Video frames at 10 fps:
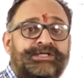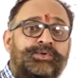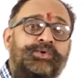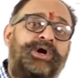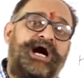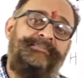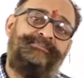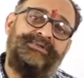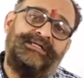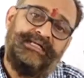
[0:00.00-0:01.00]
to go
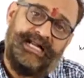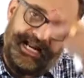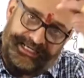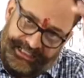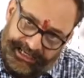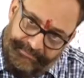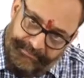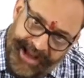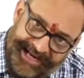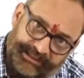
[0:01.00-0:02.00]
up and come
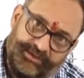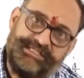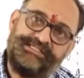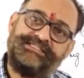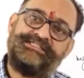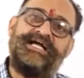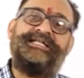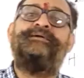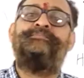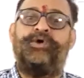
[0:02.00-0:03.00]
back to the
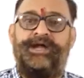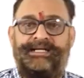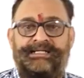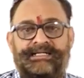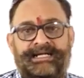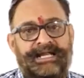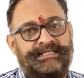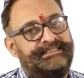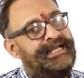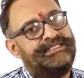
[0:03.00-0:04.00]
starting point, and
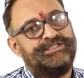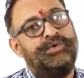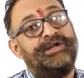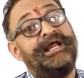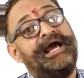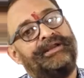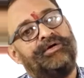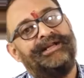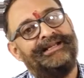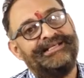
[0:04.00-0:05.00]
that's what I
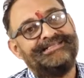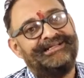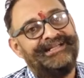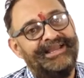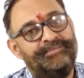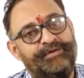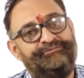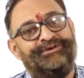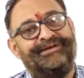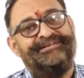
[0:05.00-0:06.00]
call it as the time
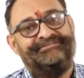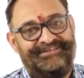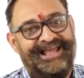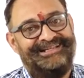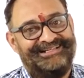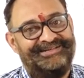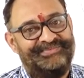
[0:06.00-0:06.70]
of flight.